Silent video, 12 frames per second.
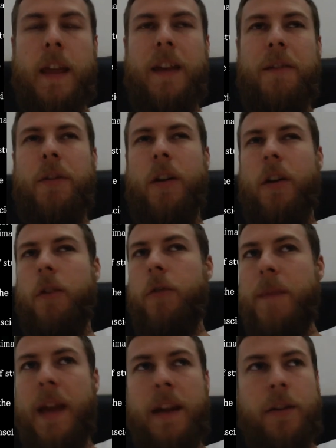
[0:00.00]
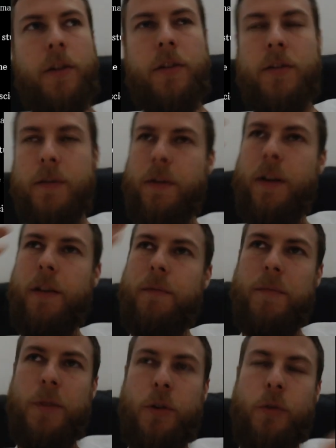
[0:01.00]
If there are remainders, if there are
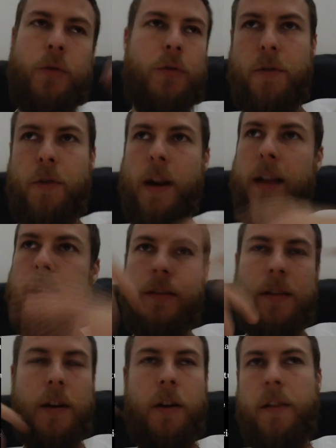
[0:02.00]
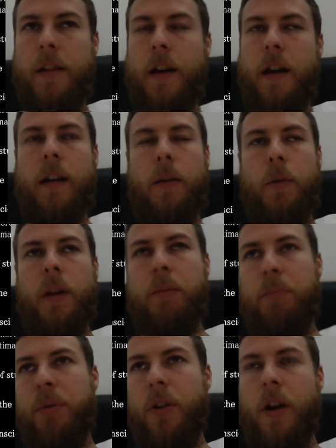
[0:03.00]
loose threads here and there that we
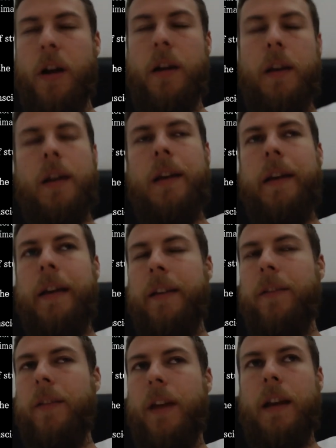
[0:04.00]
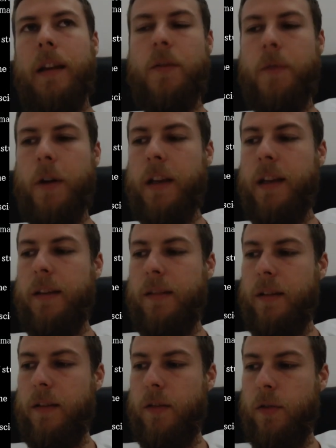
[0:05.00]
can pull on, then it's very
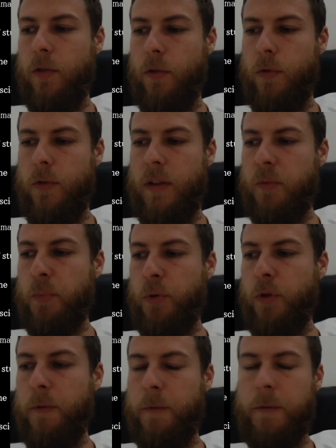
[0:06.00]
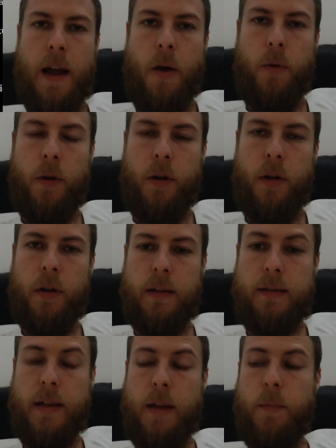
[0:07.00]
easy to disprove our
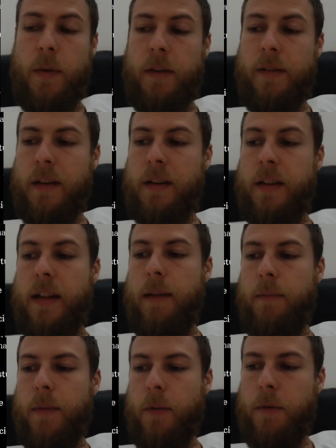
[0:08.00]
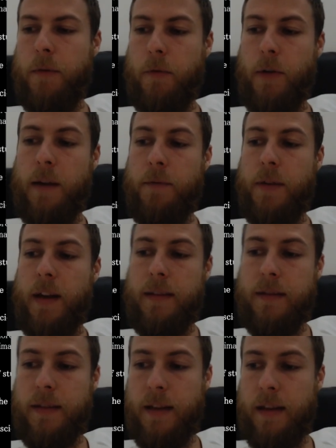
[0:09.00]
statement and claim that we've arrived
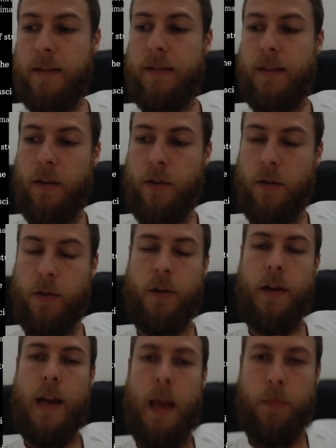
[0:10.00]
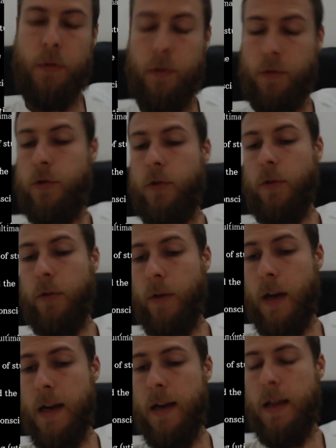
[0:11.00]
at a singular absolute truth, right?